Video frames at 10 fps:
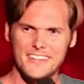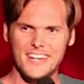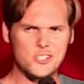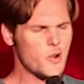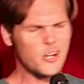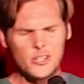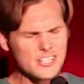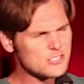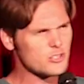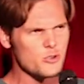
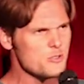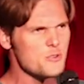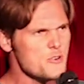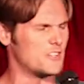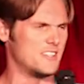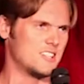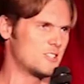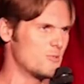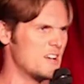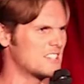Adrenaline is through the roof in a
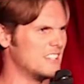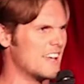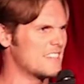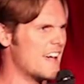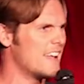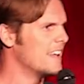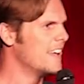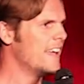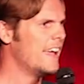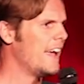situation like
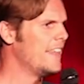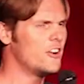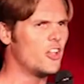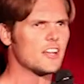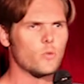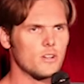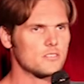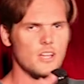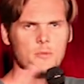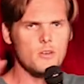that. And they're like, well,
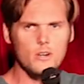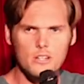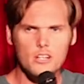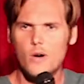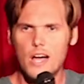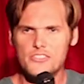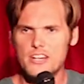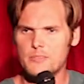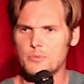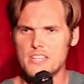some of you are going to go out
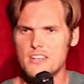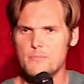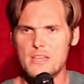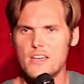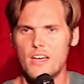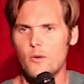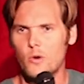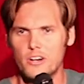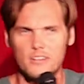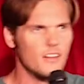there and pretend to be at
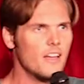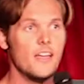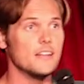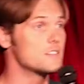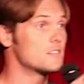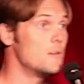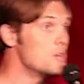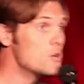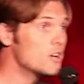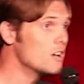work. And some
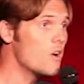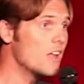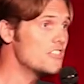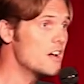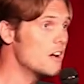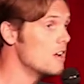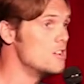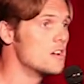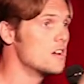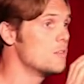of you are going to go out there and
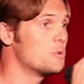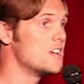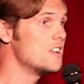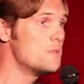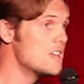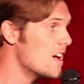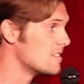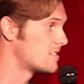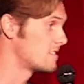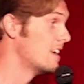you're going to pretend to be
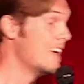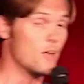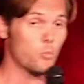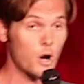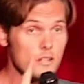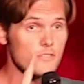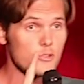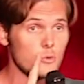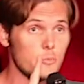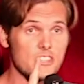guests. And one of
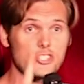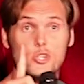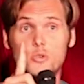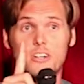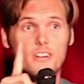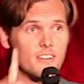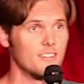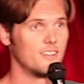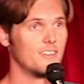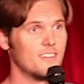you will be the shooter.
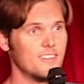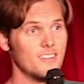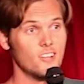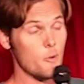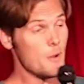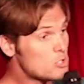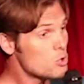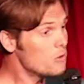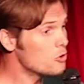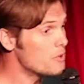Or maybe
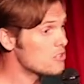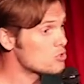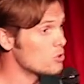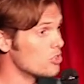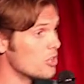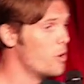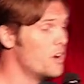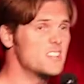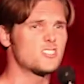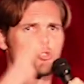two of you will be the shooter. The
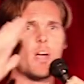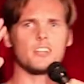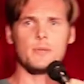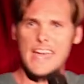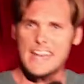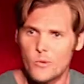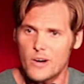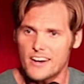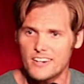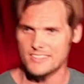point is, the threat could be
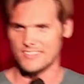anywhere,